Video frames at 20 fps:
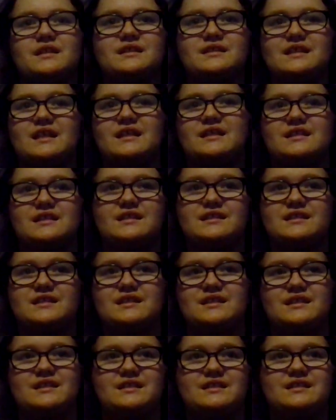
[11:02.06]
the
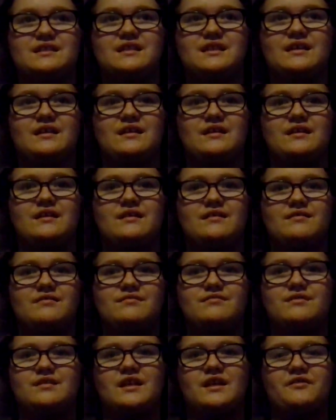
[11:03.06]
sentences
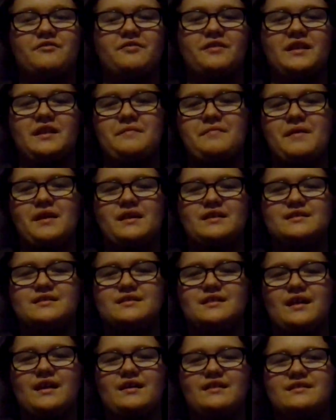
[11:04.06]
didn't really make
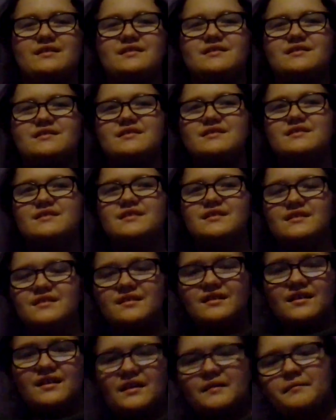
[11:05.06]
sense,
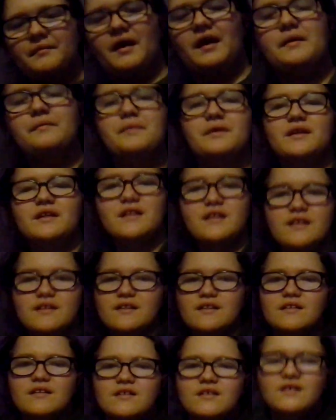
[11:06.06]
in my
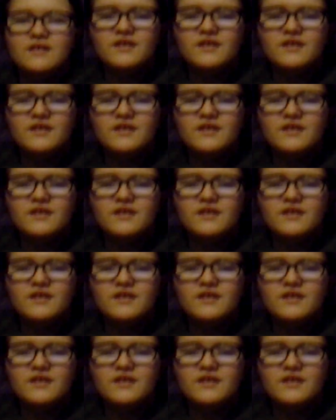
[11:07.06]
opinion,